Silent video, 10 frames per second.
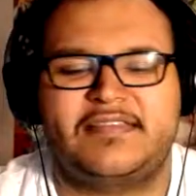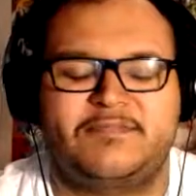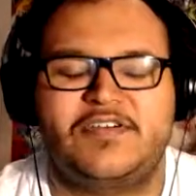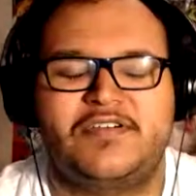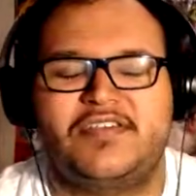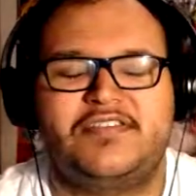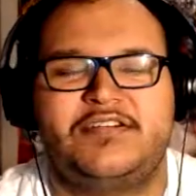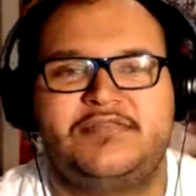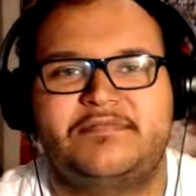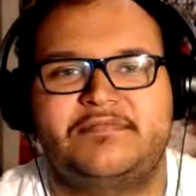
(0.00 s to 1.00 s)
cookies
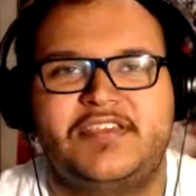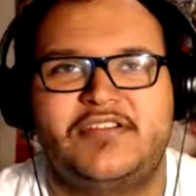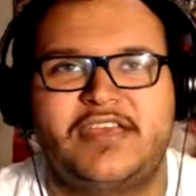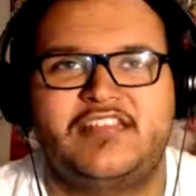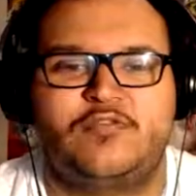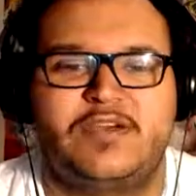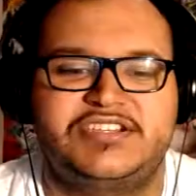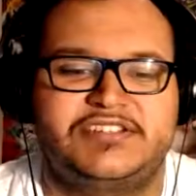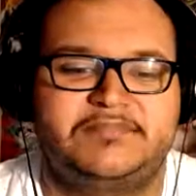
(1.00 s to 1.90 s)
don't, get squished.